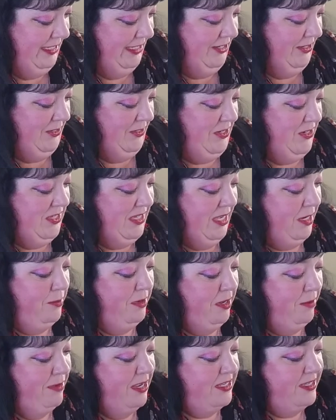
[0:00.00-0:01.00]
Oh, there's going to
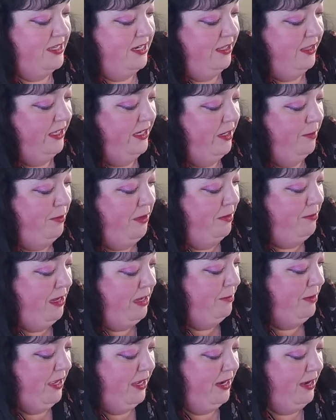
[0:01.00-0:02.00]
be a mess to clean up on
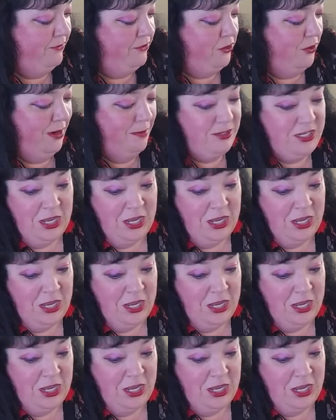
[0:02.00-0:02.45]
my bed after I'm